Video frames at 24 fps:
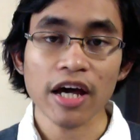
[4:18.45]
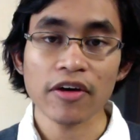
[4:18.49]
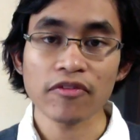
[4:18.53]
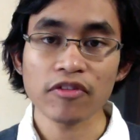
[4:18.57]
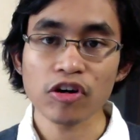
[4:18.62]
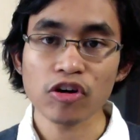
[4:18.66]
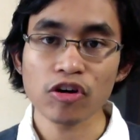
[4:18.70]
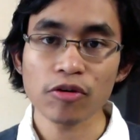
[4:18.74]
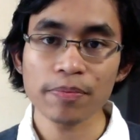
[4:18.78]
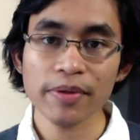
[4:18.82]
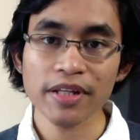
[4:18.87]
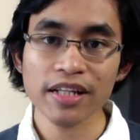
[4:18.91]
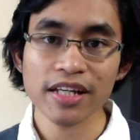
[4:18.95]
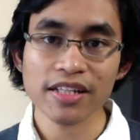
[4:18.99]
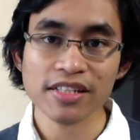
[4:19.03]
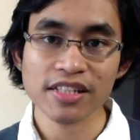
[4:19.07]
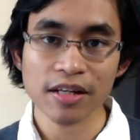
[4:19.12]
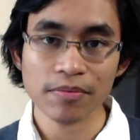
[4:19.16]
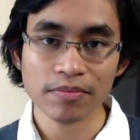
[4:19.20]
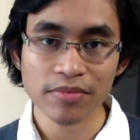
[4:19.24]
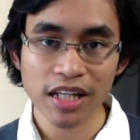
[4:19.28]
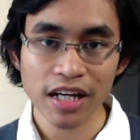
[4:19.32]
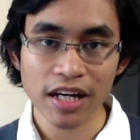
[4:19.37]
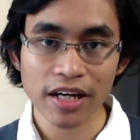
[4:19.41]
And we're hoping that
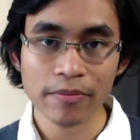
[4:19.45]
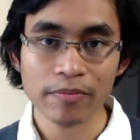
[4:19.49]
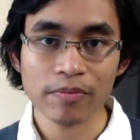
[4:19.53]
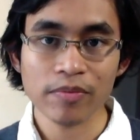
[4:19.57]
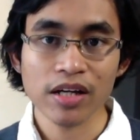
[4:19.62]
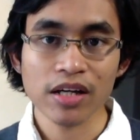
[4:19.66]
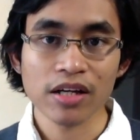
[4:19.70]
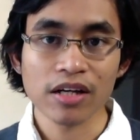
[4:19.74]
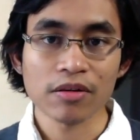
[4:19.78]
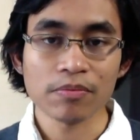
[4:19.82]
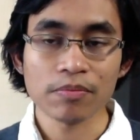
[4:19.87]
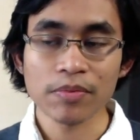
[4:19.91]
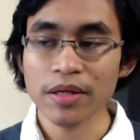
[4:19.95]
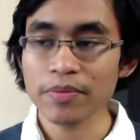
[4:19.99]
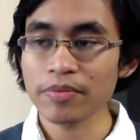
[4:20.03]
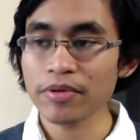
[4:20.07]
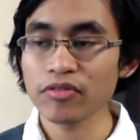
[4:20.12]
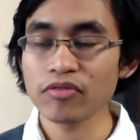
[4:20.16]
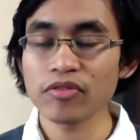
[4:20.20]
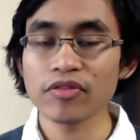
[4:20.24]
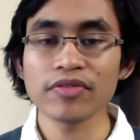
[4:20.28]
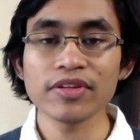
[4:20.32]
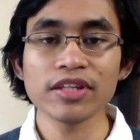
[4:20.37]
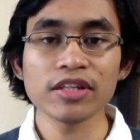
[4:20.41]
sometime, maybe
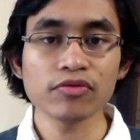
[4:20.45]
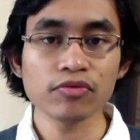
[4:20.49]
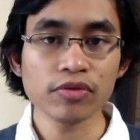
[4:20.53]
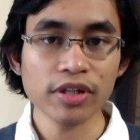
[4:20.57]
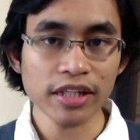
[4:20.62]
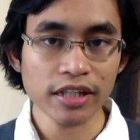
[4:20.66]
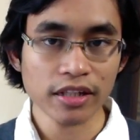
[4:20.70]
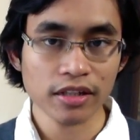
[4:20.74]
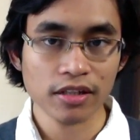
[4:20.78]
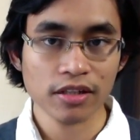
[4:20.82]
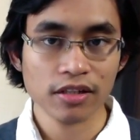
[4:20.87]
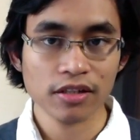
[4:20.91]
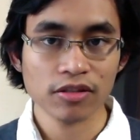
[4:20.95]
within the week,